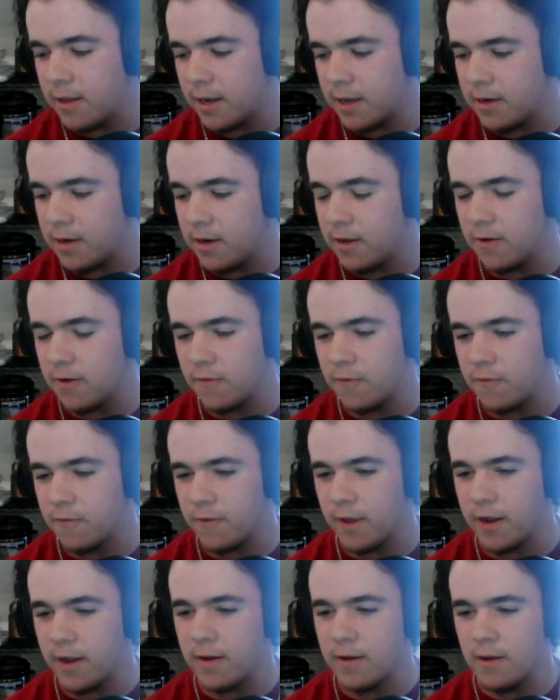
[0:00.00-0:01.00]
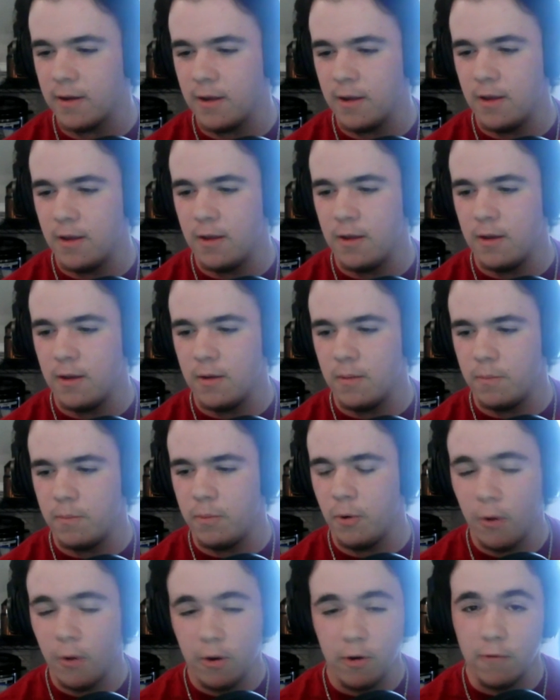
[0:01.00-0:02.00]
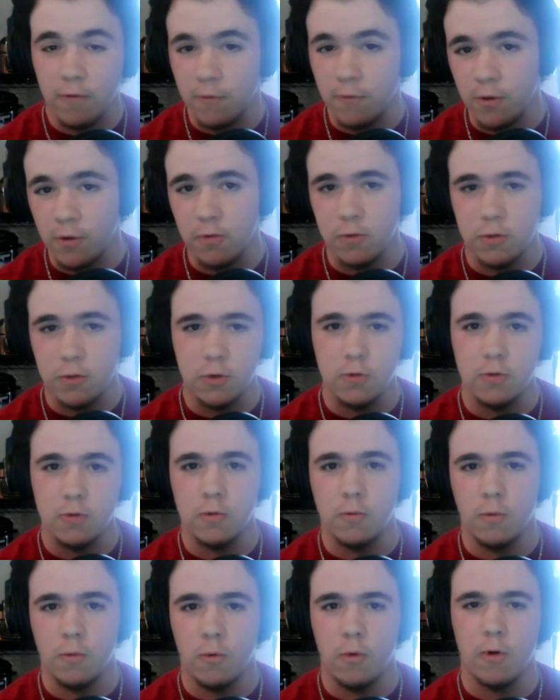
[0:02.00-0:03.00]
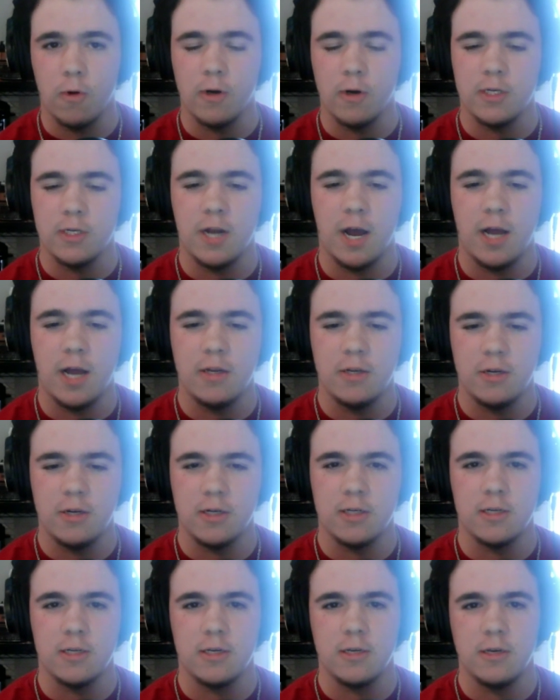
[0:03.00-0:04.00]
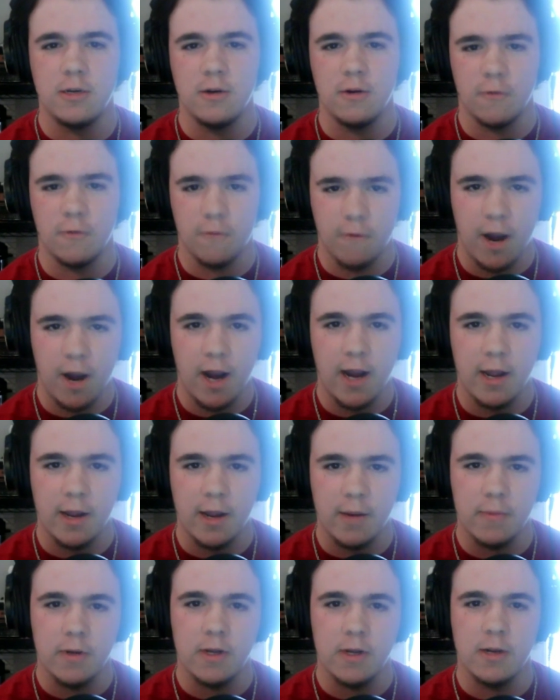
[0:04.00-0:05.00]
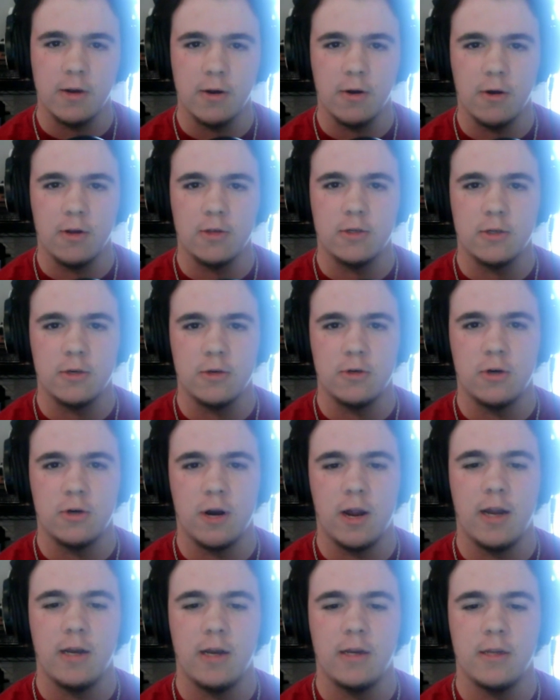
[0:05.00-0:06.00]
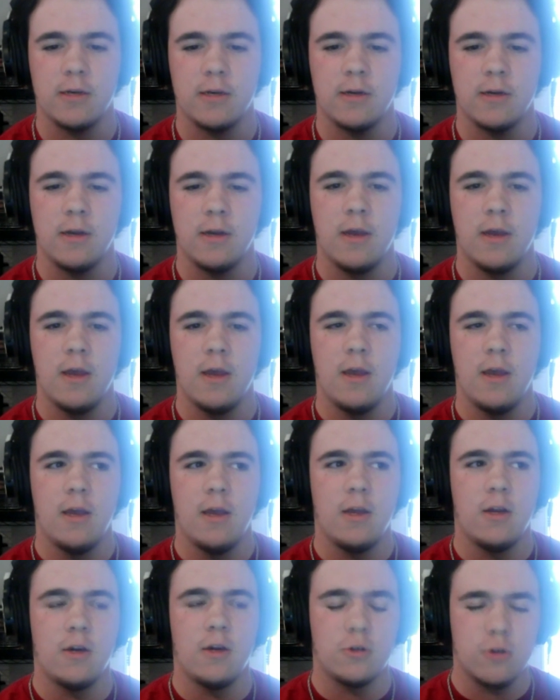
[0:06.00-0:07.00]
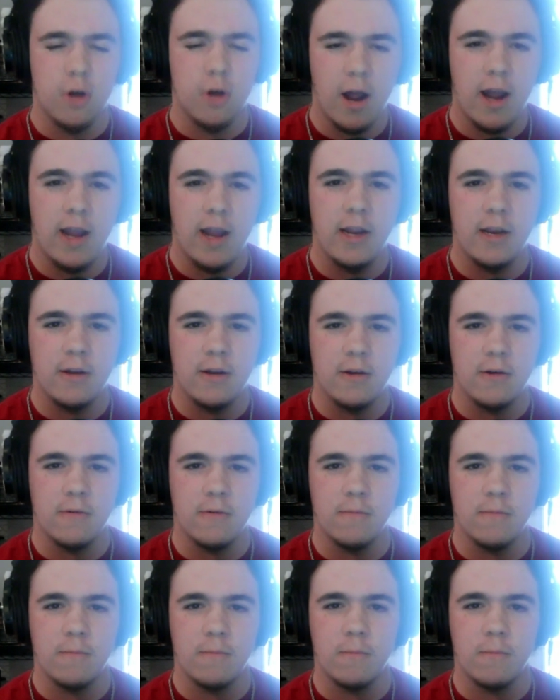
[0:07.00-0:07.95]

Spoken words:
like another like point of view to the war. It's not just you're fighting, but you're trying to